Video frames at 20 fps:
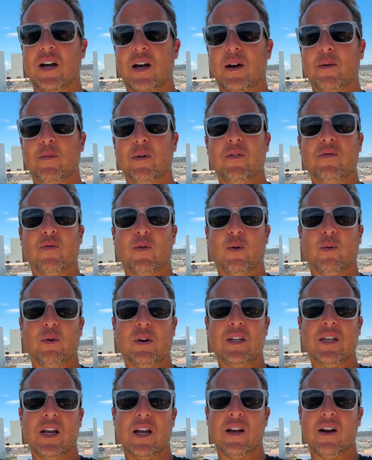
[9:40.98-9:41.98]
before we
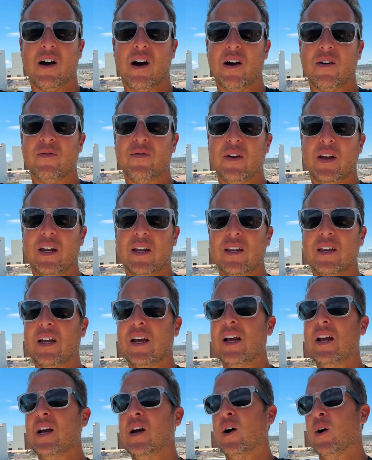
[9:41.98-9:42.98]
take off. And
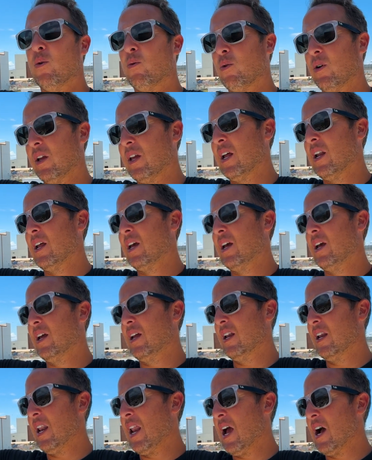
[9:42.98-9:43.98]
we're gonna
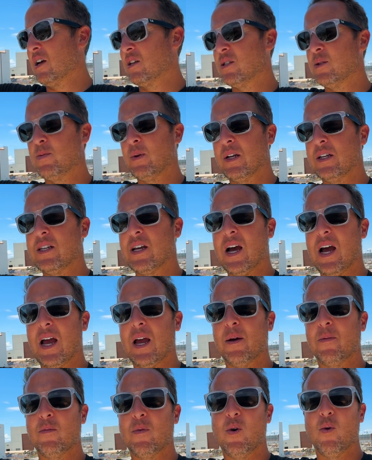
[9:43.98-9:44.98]
now spend
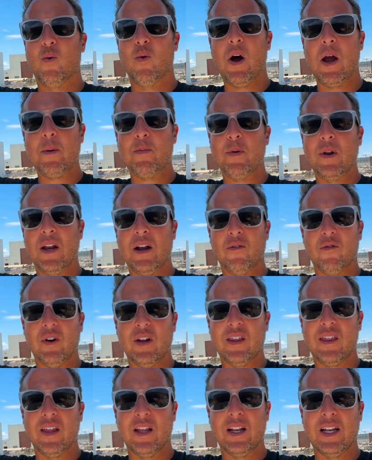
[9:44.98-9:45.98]
time wiping
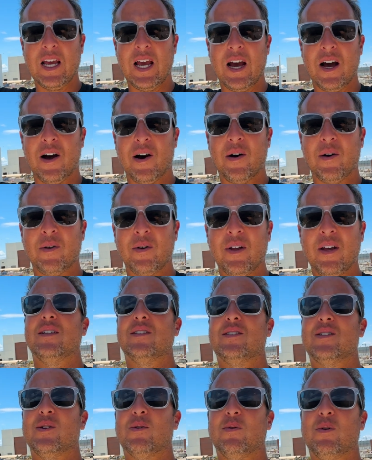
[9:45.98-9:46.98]
everything down
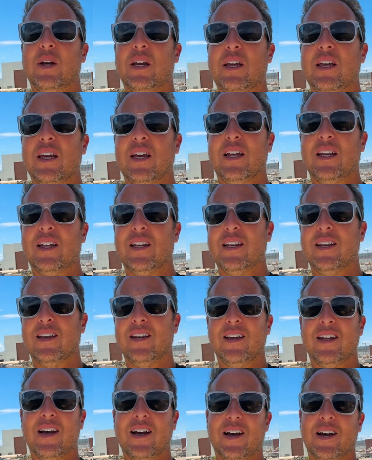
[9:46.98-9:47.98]
so we can
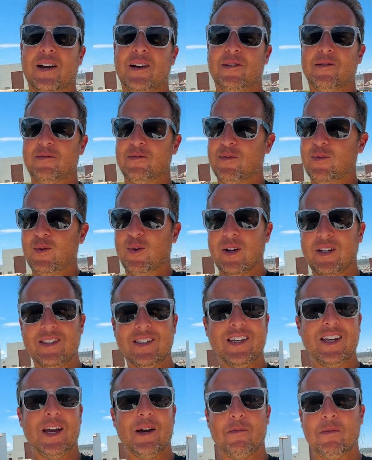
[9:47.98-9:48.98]
once
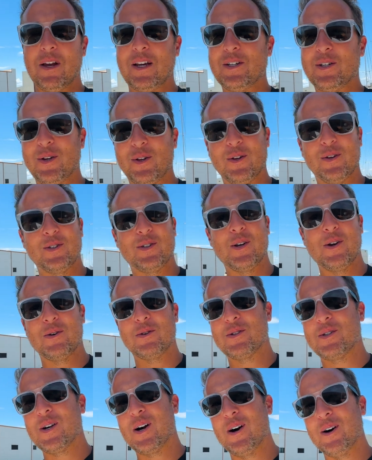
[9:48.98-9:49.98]
again make sure there's no
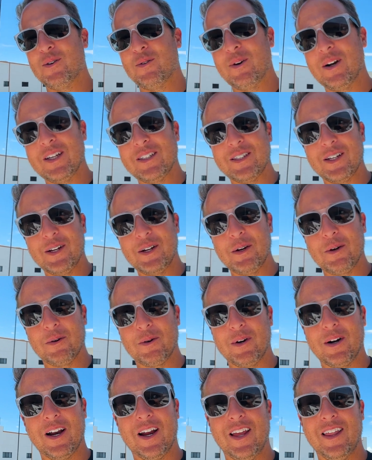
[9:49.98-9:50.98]
salt residue
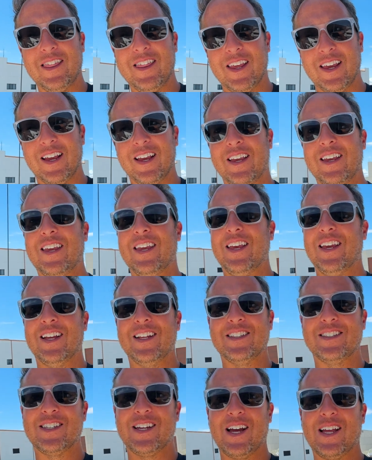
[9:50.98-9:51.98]
or anything
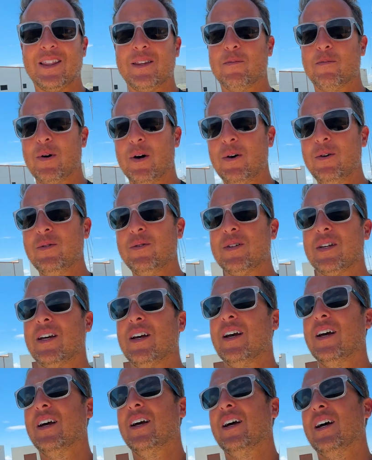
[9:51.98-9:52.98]
inside the boat,
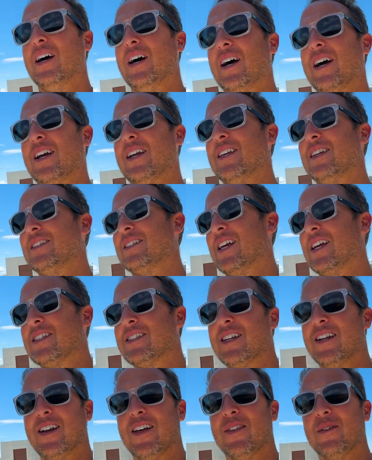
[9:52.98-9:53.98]
because
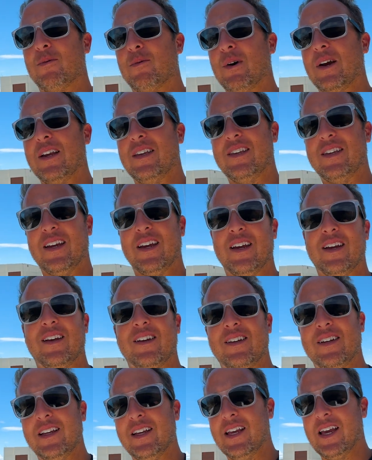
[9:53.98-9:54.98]
that's another way to
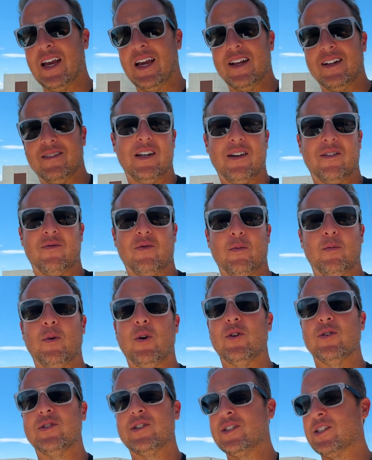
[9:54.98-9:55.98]
get different
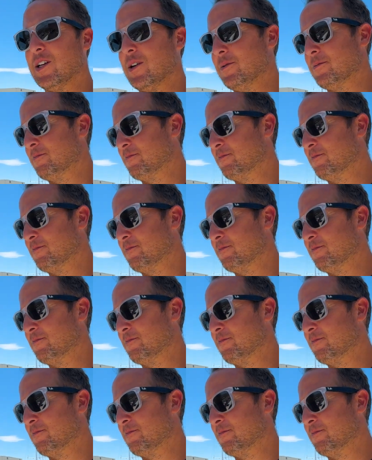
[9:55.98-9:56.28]
molds. So,